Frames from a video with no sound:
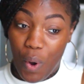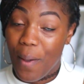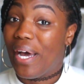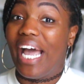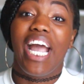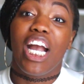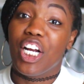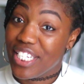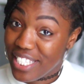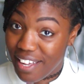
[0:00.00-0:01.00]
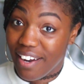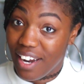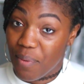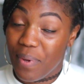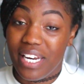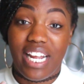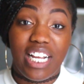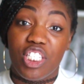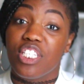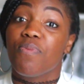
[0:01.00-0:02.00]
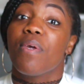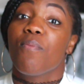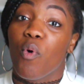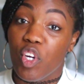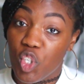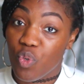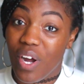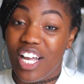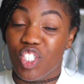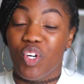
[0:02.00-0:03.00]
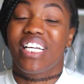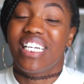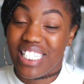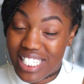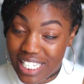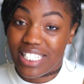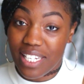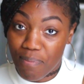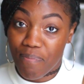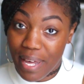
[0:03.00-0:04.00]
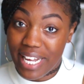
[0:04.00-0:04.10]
the way my hair is set up, it needs to be moisturized on a consistent